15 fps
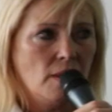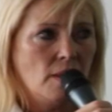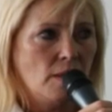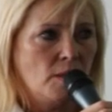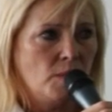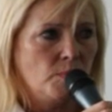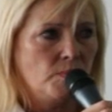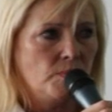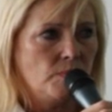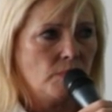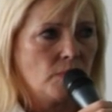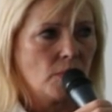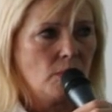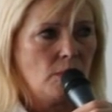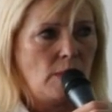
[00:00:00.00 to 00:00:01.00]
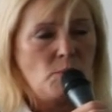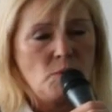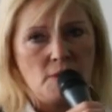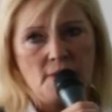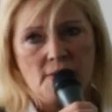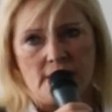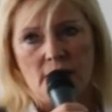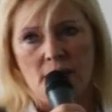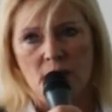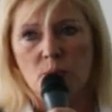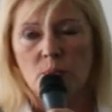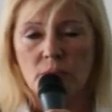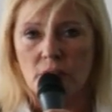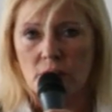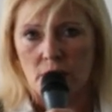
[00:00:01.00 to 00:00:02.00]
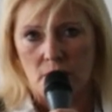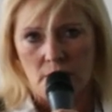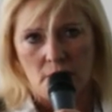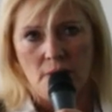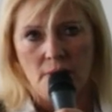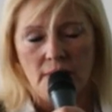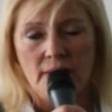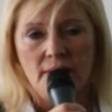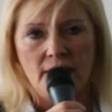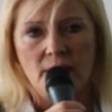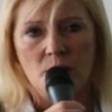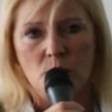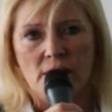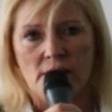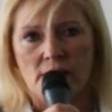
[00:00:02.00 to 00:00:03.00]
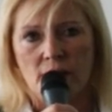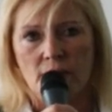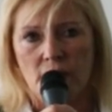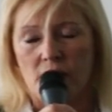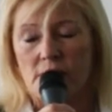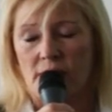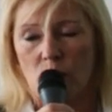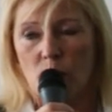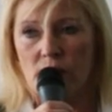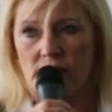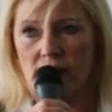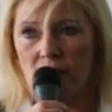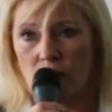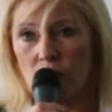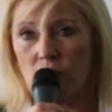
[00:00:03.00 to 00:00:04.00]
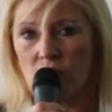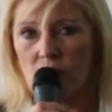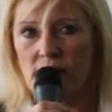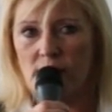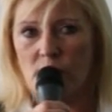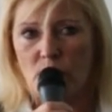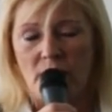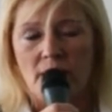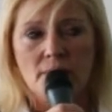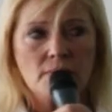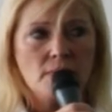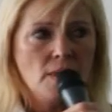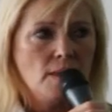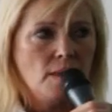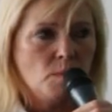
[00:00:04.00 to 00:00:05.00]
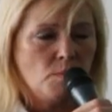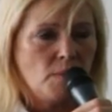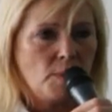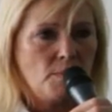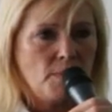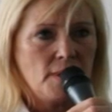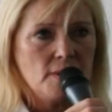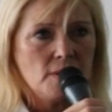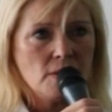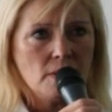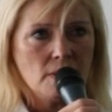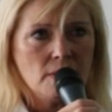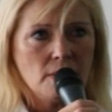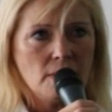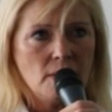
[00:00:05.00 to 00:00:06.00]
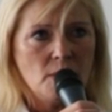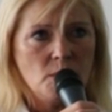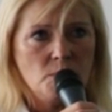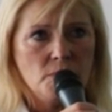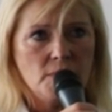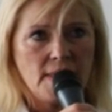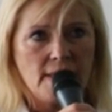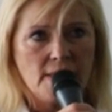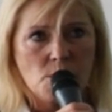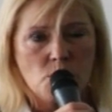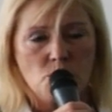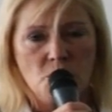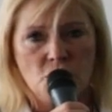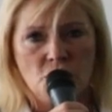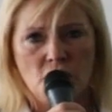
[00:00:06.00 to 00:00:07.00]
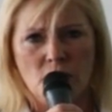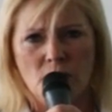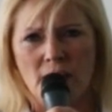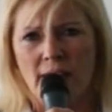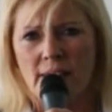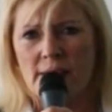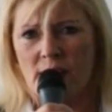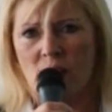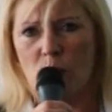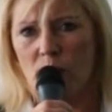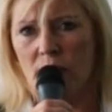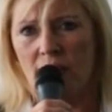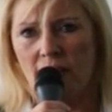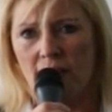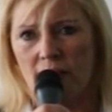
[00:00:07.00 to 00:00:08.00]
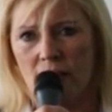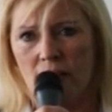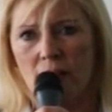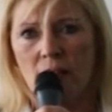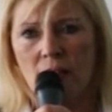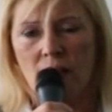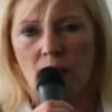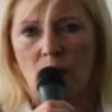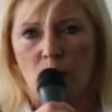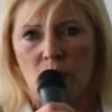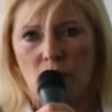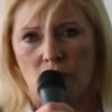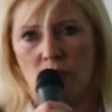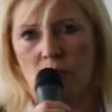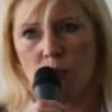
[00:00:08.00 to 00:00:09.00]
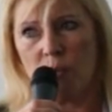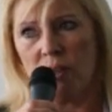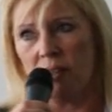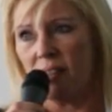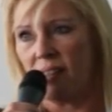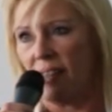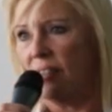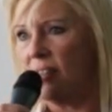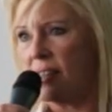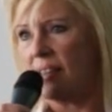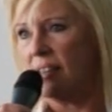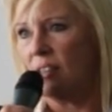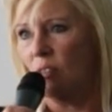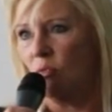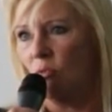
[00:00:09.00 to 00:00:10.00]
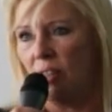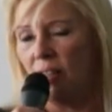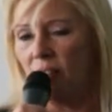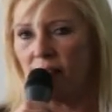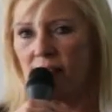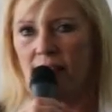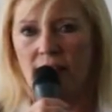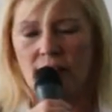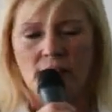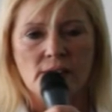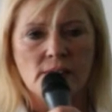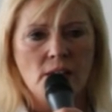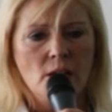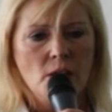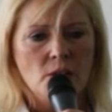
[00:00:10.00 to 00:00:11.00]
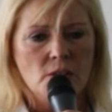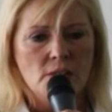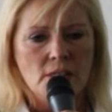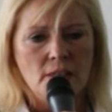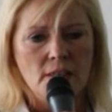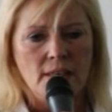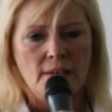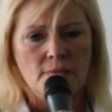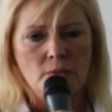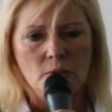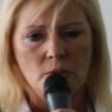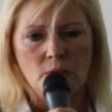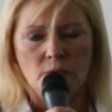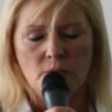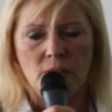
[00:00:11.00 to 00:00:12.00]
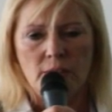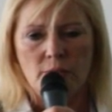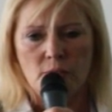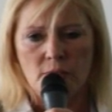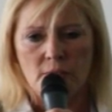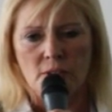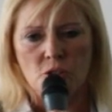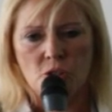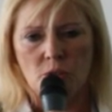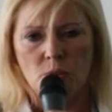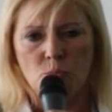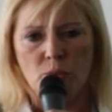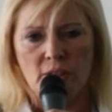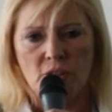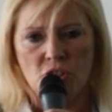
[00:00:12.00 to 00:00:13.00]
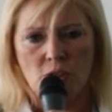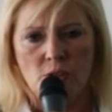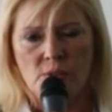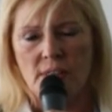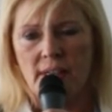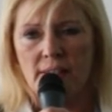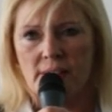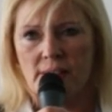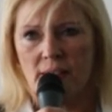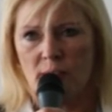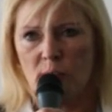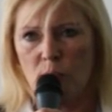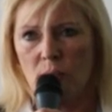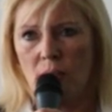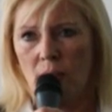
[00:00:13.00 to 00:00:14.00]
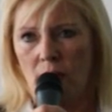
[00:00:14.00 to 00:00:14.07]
I'm on it still, but the first 8 weeks that I took Gcmaf, my blood test, which showed an enzyme in the liver, I mean, doctors will understand this, I don't really understand this, there's a level of liver function where it shows an enzyme,